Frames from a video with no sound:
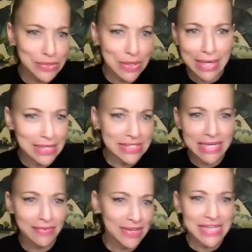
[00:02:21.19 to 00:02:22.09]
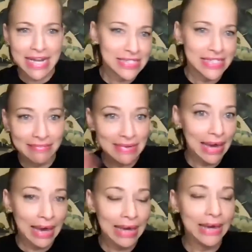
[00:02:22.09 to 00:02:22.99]
all kind of stuff, exciting stuff.
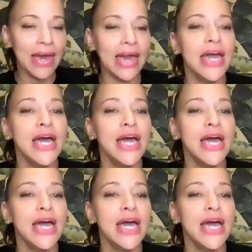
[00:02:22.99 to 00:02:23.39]
Yay. Okay.